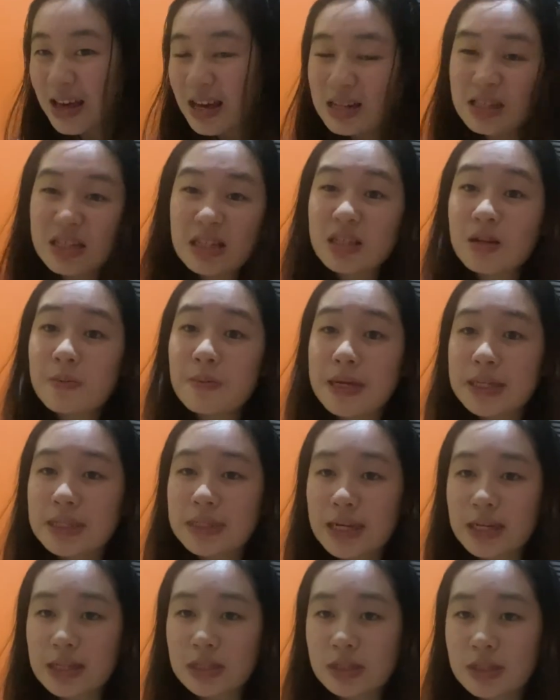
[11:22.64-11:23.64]
doesn't make
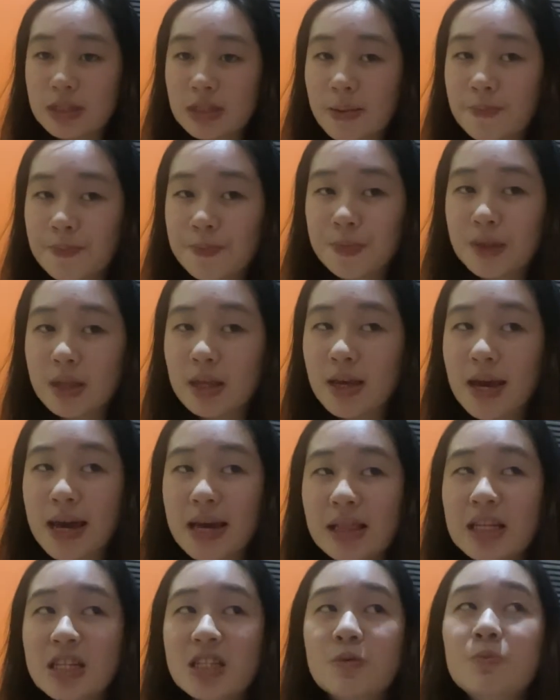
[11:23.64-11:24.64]
sense
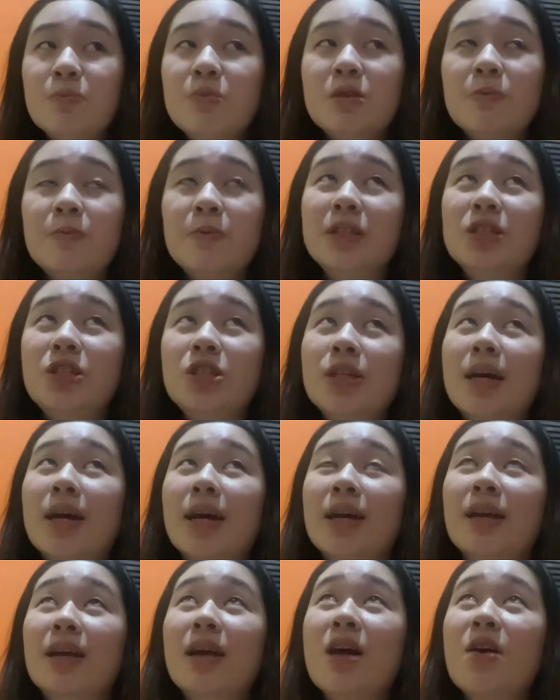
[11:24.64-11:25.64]
at least people
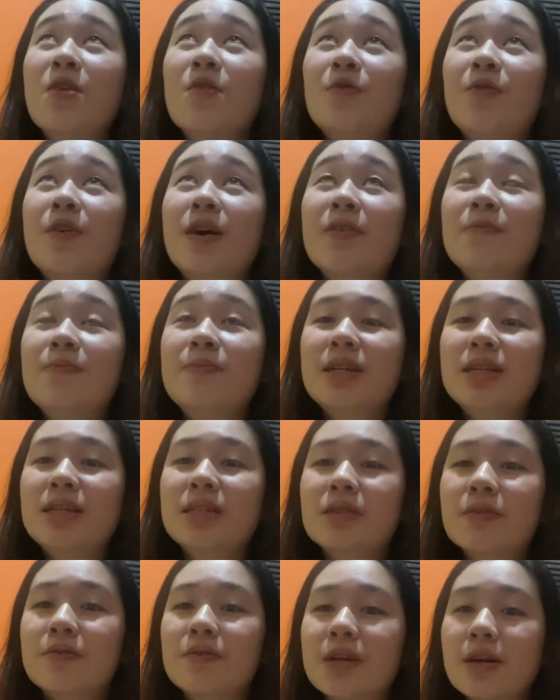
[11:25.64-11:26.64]
check five
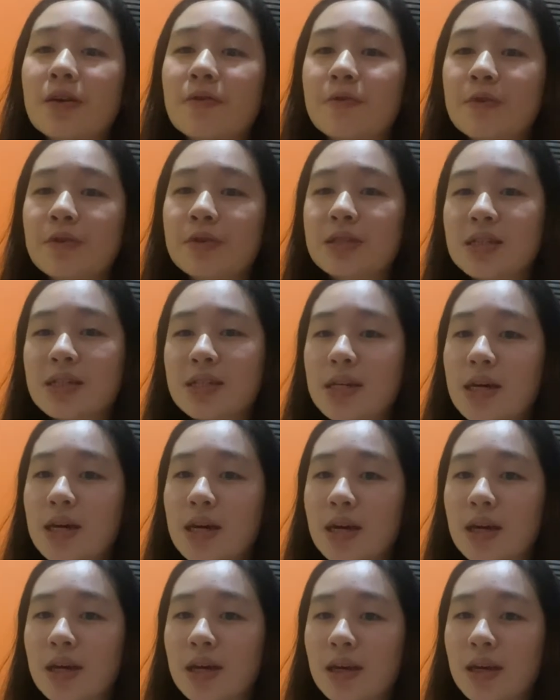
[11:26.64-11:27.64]
minutes of their phones a
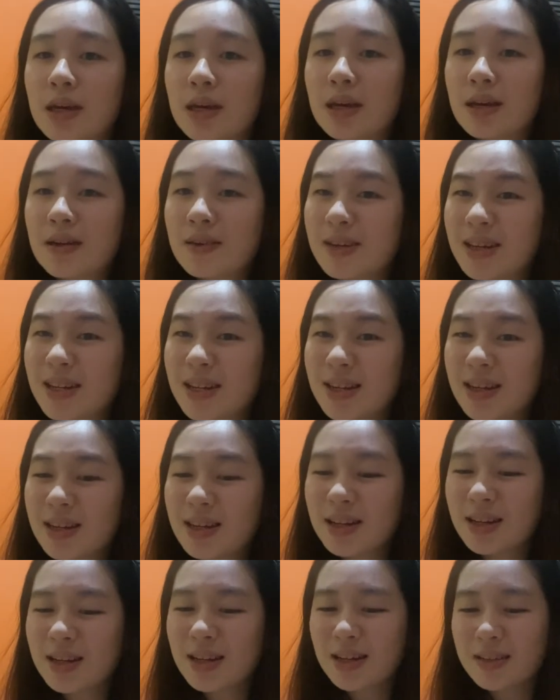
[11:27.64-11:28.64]
day right
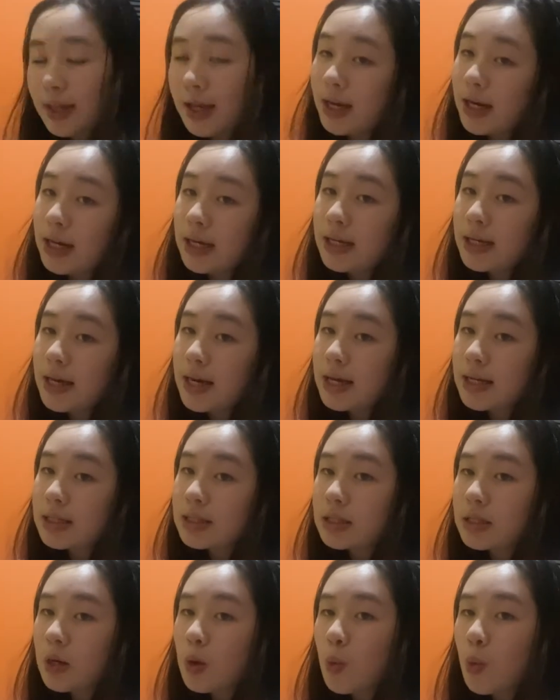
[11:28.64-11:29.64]
and i
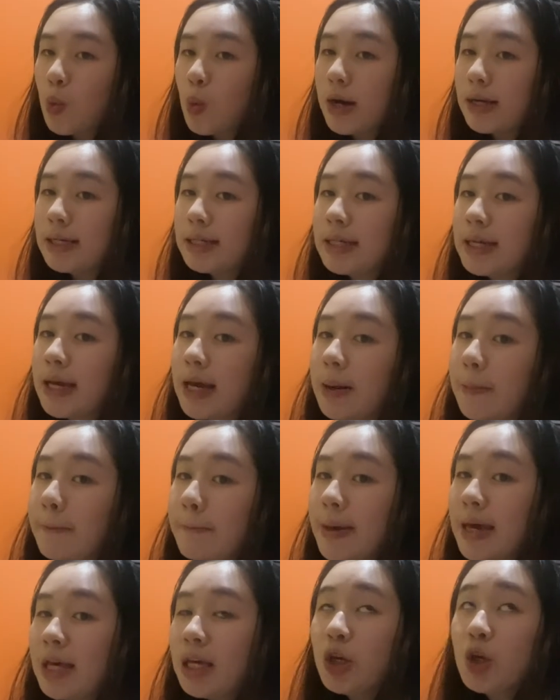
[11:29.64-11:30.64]
guess what can
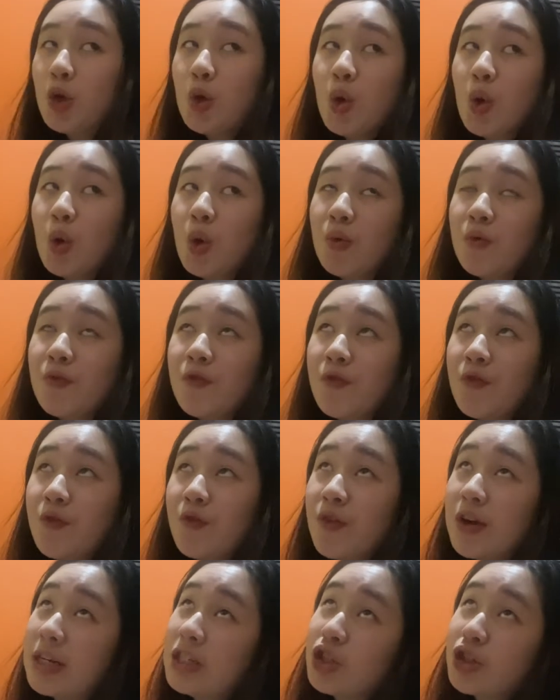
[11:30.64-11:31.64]
make your
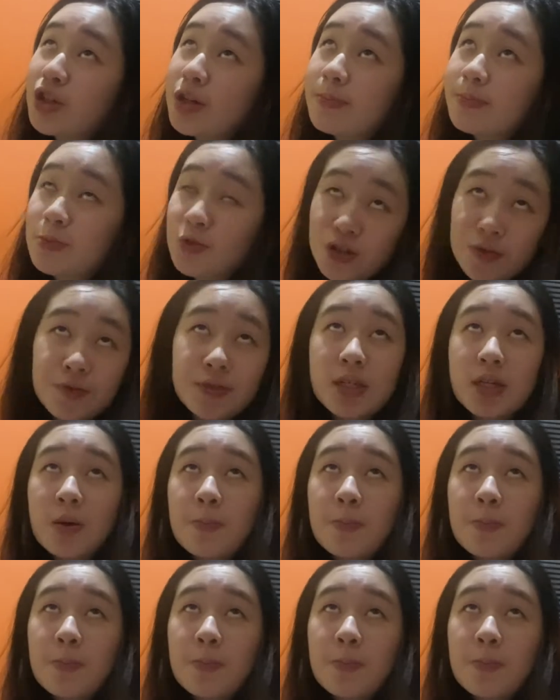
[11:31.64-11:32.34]
friendship drifted